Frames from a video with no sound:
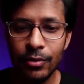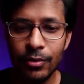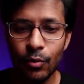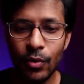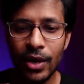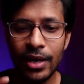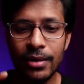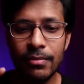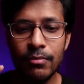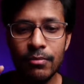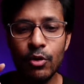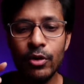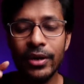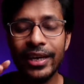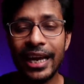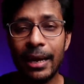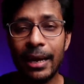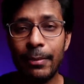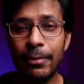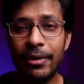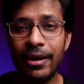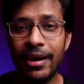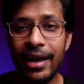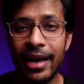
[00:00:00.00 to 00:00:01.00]
one more
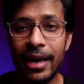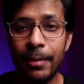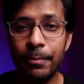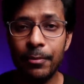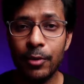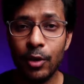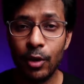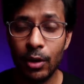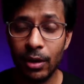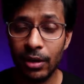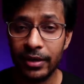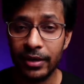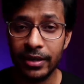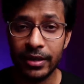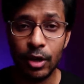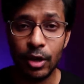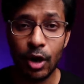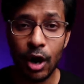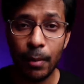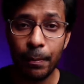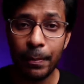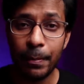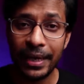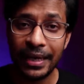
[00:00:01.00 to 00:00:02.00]
camera app called
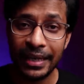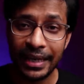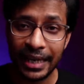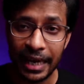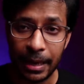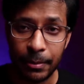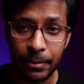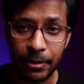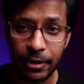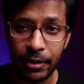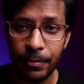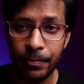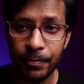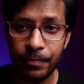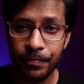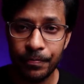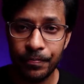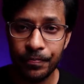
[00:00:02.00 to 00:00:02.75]
Open Camera.